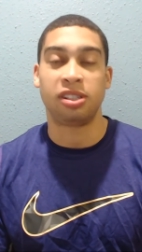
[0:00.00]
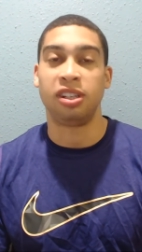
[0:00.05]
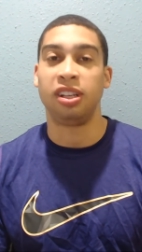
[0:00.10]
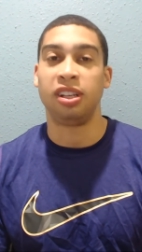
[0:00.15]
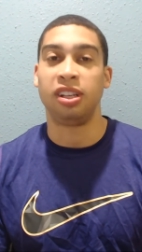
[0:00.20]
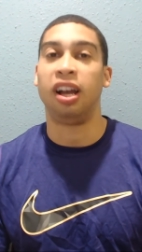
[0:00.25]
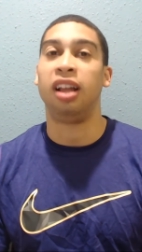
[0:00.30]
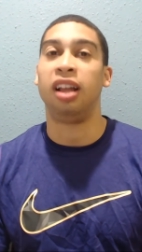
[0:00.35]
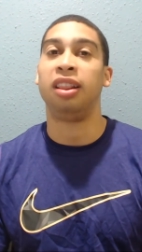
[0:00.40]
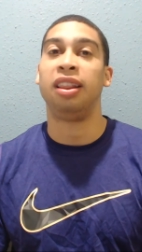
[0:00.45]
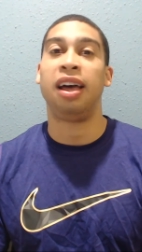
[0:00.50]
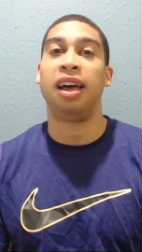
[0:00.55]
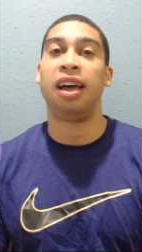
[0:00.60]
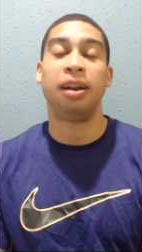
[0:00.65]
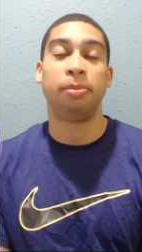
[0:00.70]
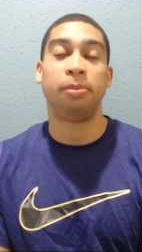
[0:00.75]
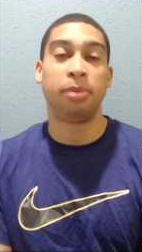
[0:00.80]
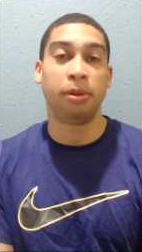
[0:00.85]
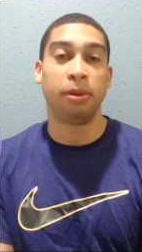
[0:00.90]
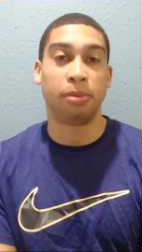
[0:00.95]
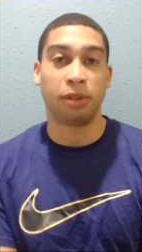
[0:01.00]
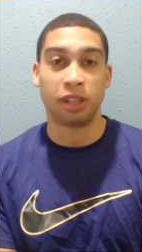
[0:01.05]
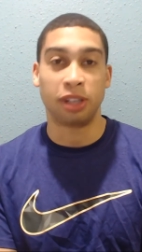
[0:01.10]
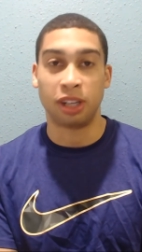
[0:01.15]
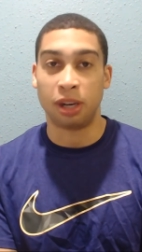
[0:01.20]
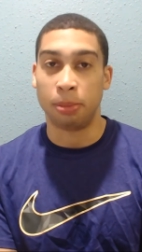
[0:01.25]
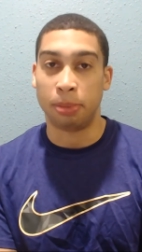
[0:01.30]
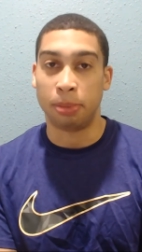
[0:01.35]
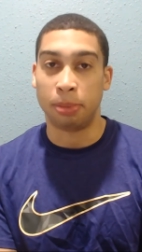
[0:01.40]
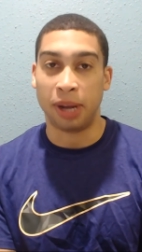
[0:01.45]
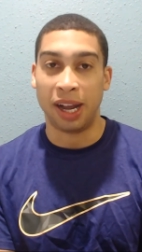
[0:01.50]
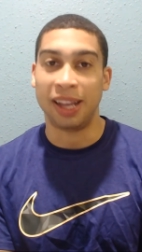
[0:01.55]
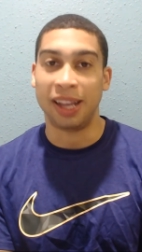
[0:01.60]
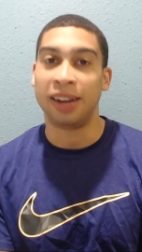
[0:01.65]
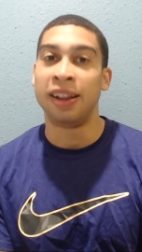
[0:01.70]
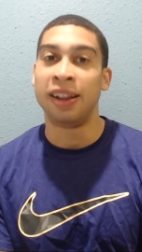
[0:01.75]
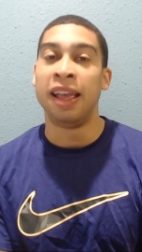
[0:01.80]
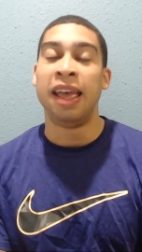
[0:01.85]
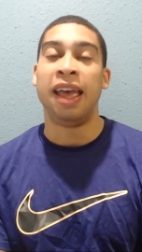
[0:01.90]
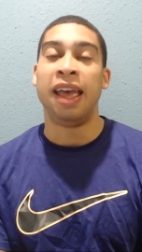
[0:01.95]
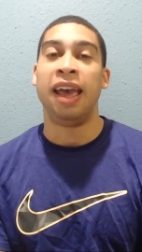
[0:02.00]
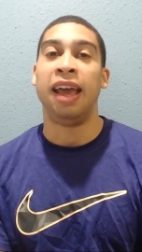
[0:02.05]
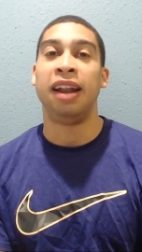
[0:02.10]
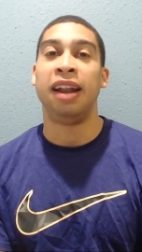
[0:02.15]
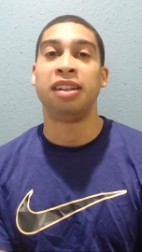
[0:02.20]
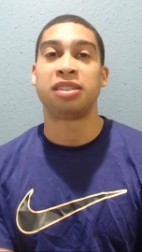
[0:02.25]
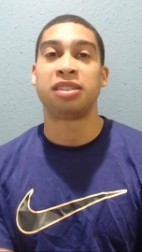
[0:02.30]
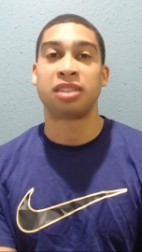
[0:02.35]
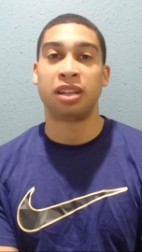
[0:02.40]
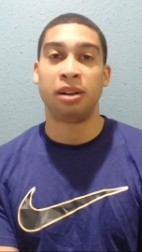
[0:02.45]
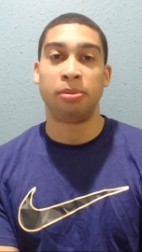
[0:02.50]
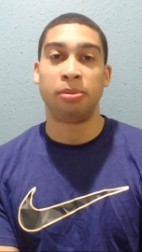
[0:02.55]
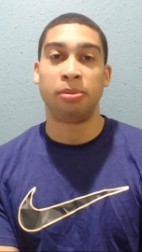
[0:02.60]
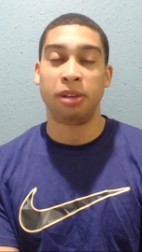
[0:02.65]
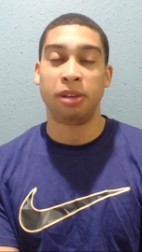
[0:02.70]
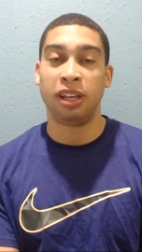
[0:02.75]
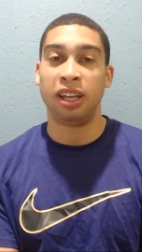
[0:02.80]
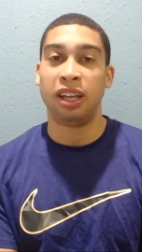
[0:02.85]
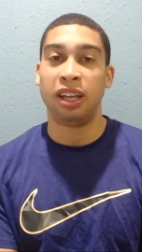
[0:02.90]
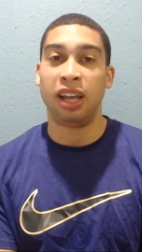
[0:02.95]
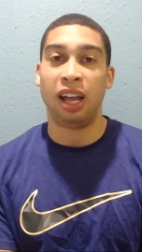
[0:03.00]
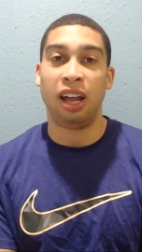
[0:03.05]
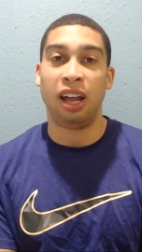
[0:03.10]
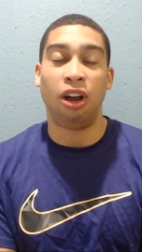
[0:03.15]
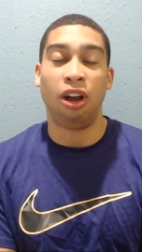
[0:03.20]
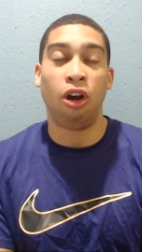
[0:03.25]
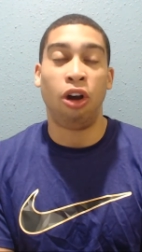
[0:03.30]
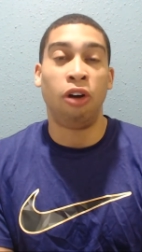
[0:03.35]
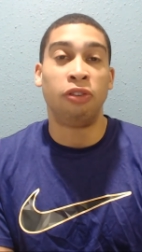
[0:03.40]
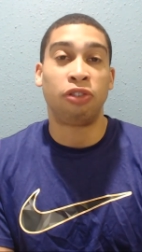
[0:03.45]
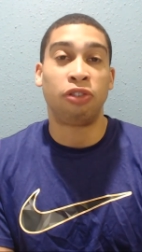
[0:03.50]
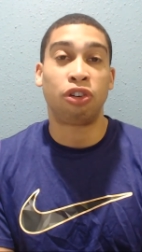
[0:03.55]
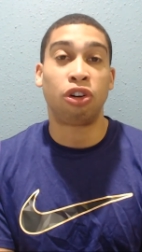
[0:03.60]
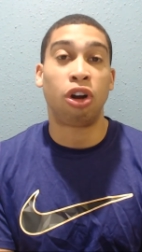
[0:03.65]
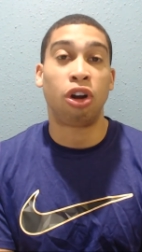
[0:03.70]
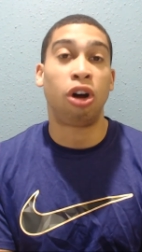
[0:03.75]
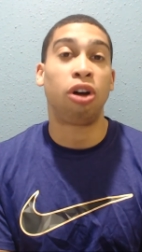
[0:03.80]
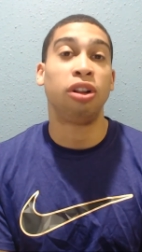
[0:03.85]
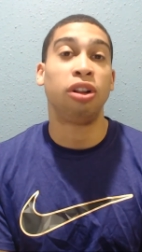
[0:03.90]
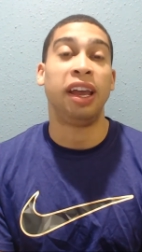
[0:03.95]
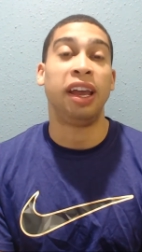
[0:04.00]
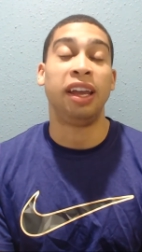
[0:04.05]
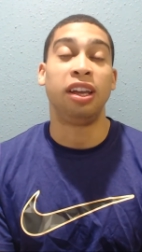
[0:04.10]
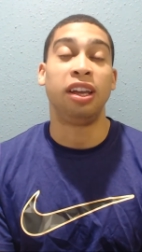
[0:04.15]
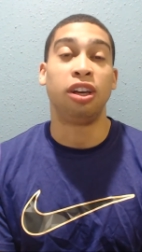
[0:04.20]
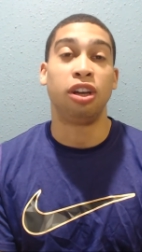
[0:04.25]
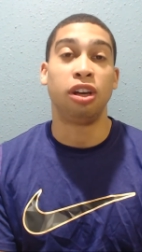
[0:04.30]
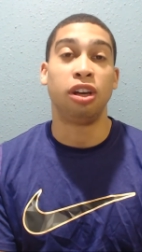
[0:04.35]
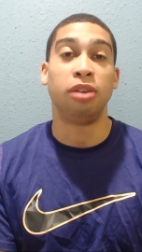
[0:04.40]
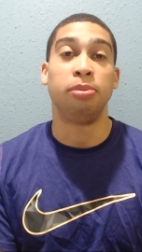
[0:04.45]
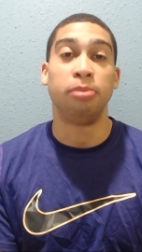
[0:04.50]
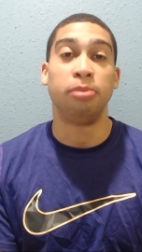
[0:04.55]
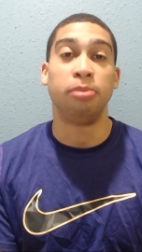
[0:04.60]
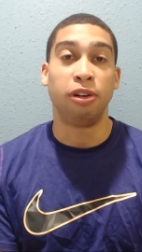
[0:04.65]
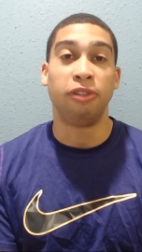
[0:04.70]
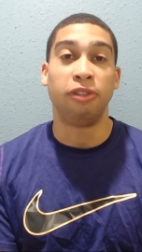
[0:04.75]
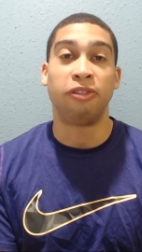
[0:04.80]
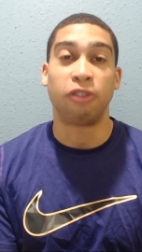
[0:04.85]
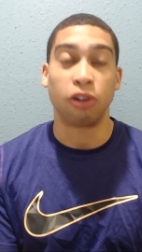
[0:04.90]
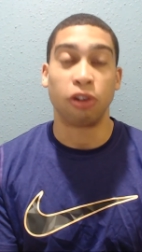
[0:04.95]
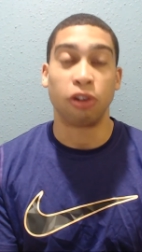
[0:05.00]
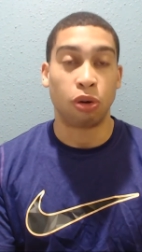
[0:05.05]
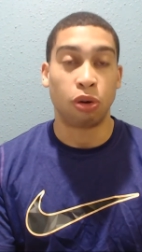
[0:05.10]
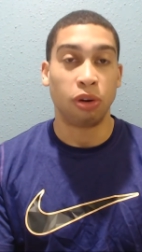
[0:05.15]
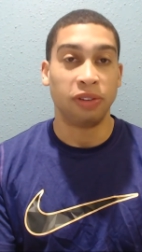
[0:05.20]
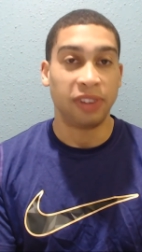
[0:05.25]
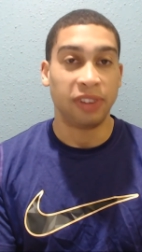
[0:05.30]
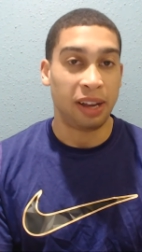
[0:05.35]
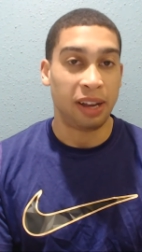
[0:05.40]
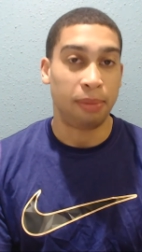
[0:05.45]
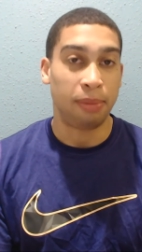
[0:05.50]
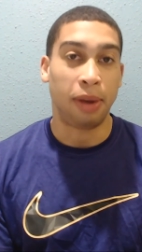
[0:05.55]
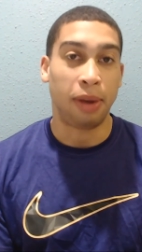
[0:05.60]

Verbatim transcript: A lot of people are going to buy it and it's going to be overall a good move for Corvette in my